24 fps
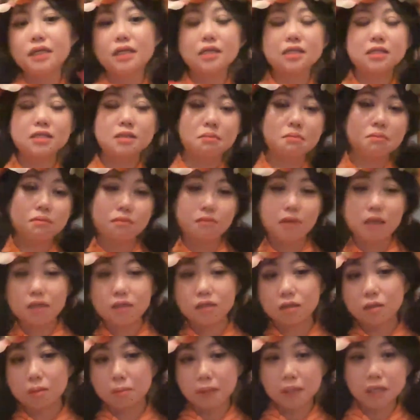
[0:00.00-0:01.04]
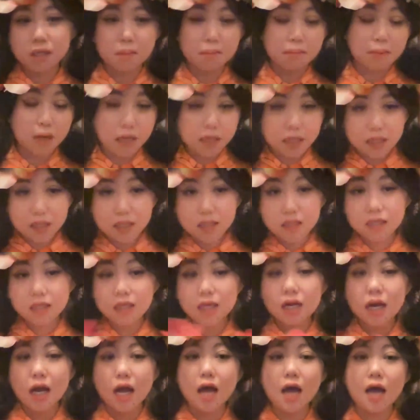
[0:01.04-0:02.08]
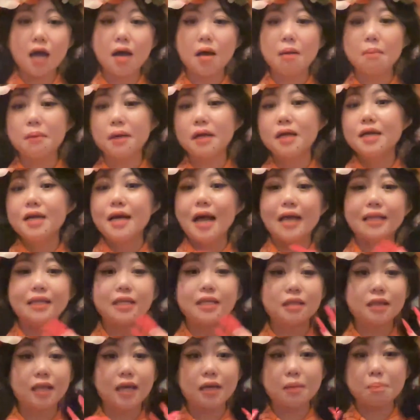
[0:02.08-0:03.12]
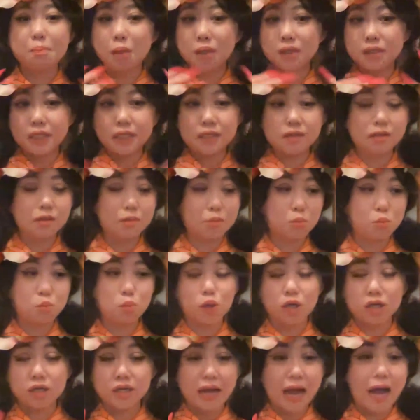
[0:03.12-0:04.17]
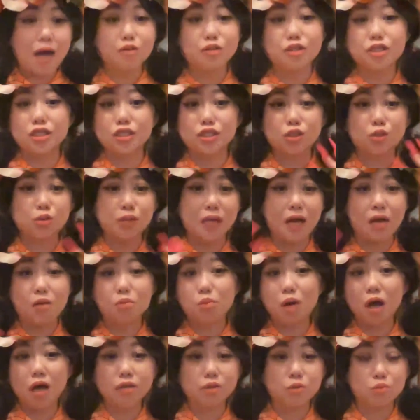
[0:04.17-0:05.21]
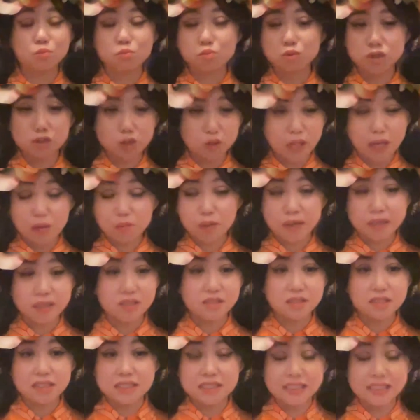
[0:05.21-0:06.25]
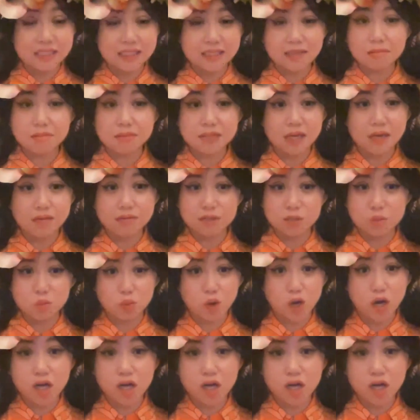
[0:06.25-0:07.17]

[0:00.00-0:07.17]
making a little bit of money, and then like putting the work out just so that writers can see themselves in